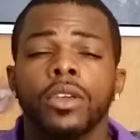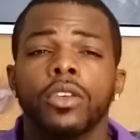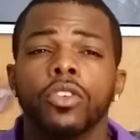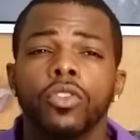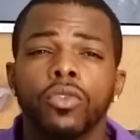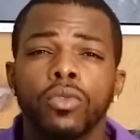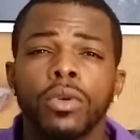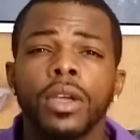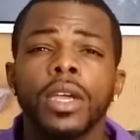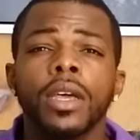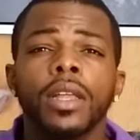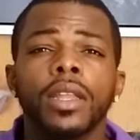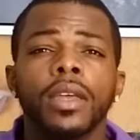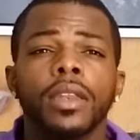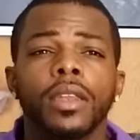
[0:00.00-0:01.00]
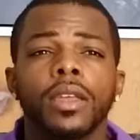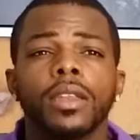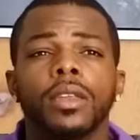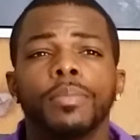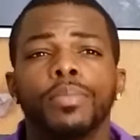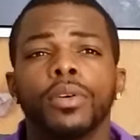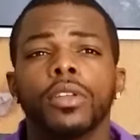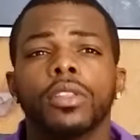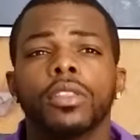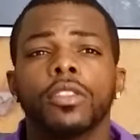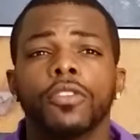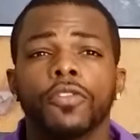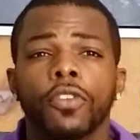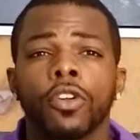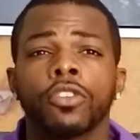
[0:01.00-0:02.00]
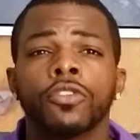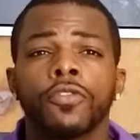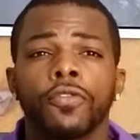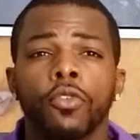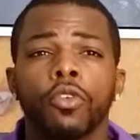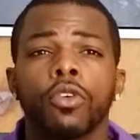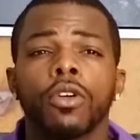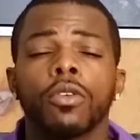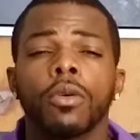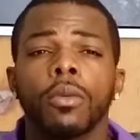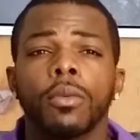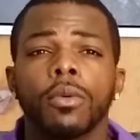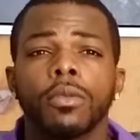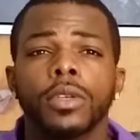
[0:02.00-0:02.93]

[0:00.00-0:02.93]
You really need to put the first 4